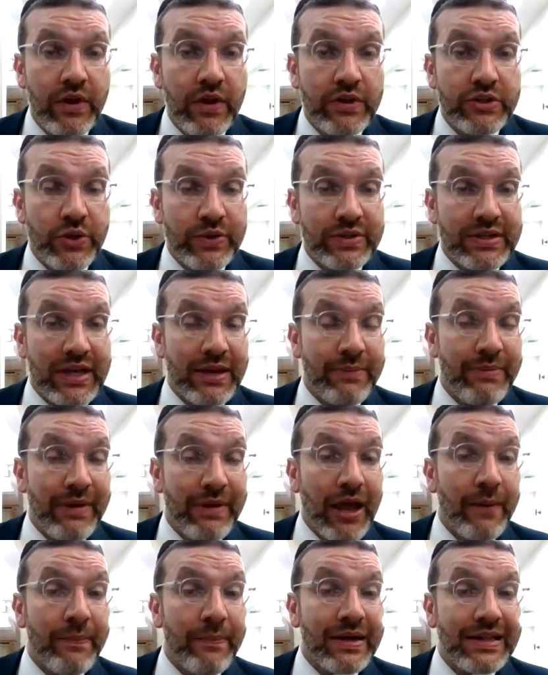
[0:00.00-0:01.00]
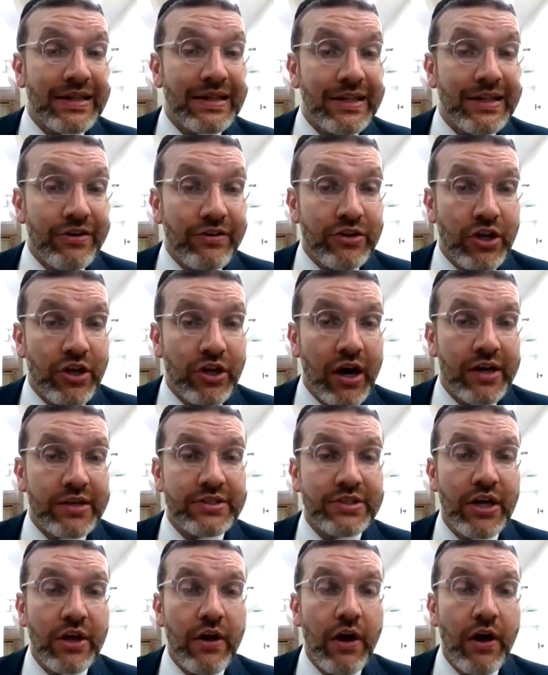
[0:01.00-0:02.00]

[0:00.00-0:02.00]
so it's going to become clear to us